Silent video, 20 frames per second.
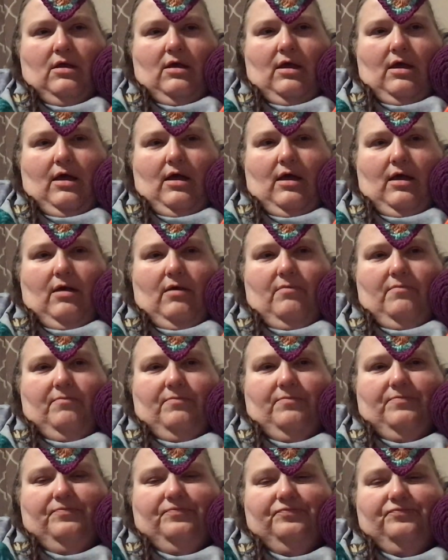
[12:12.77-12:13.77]

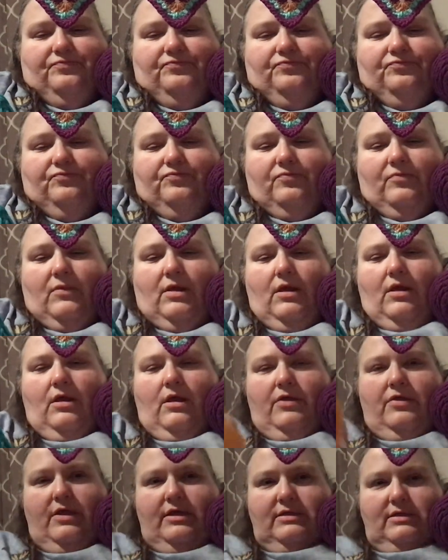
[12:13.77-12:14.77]

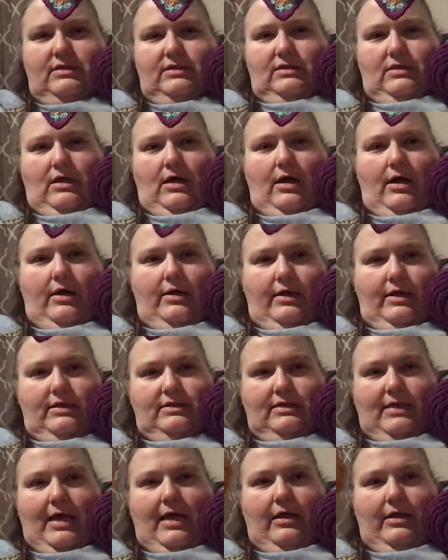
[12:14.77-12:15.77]
this is not
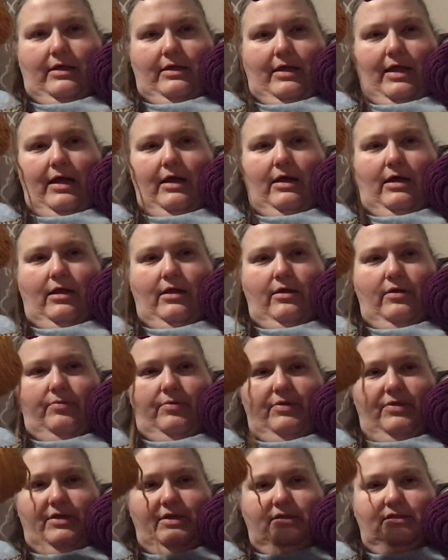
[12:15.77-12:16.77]
exactly that color,
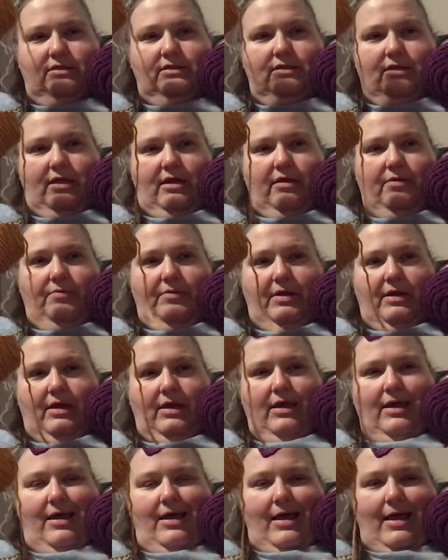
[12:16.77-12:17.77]
but this is going to
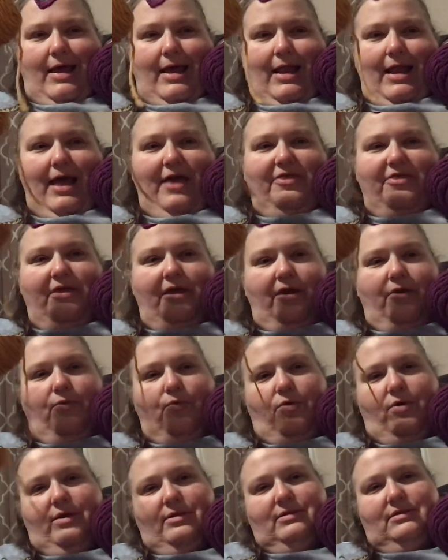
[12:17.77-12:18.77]
be, and I think
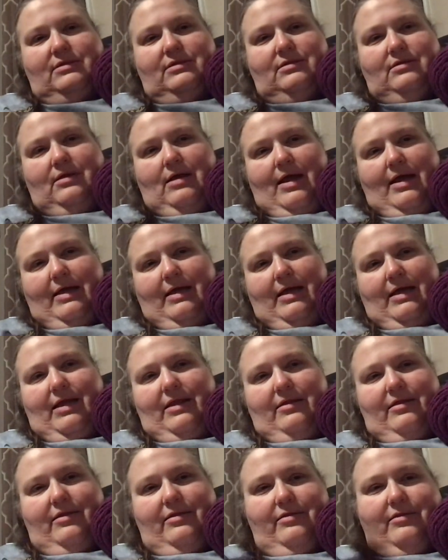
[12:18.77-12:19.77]
once I
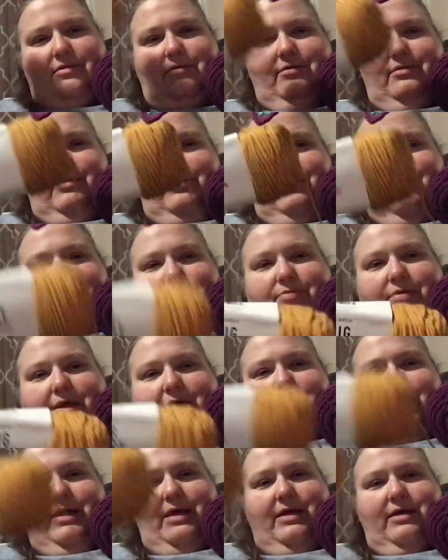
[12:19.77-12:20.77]
get the
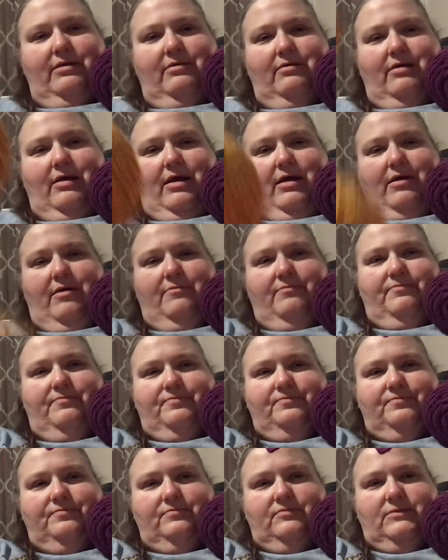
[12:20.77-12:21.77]
blanket
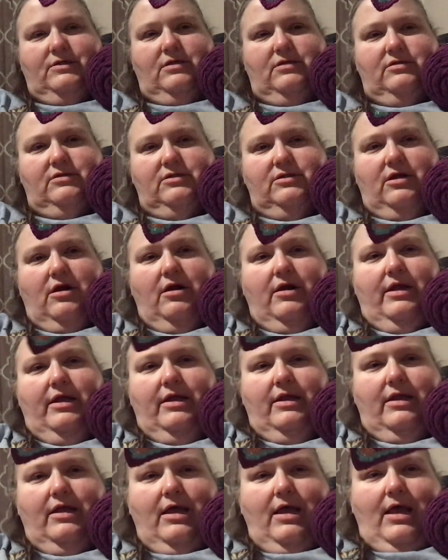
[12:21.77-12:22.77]

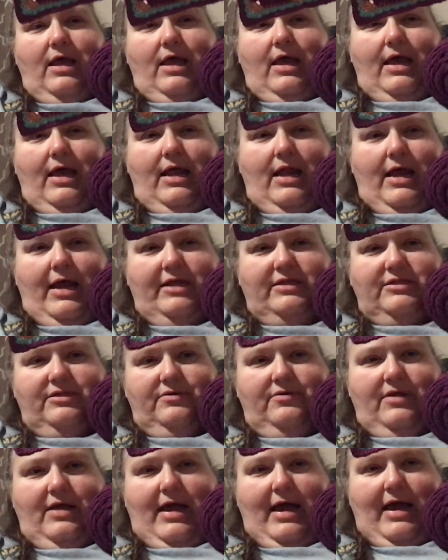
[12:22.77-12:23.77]
started and I do
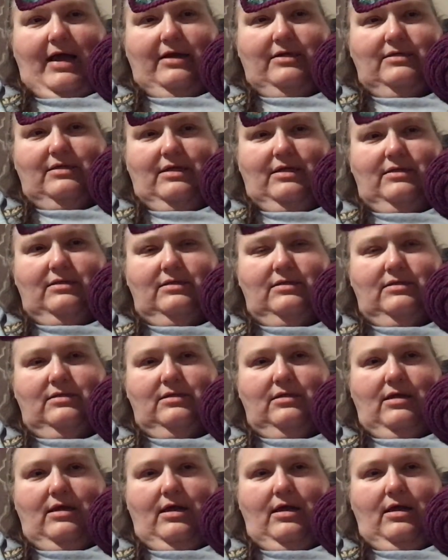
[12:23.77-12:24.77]
the accents
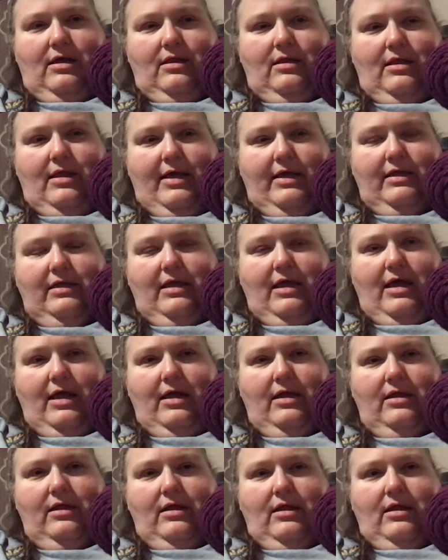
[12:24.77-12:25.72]
like that,